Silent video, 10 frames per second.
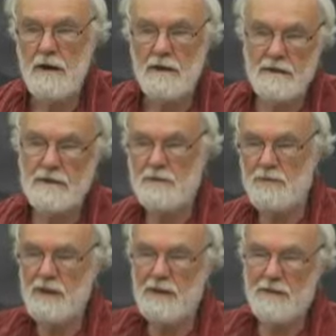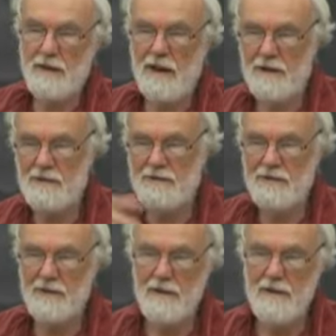I think this is a brilliant kind
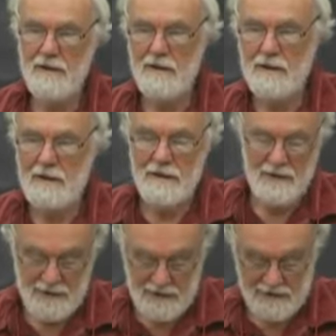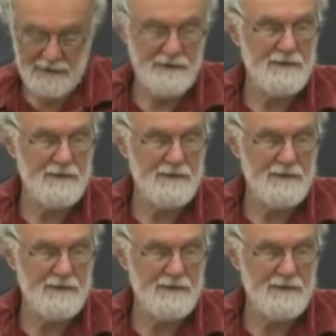of, you know,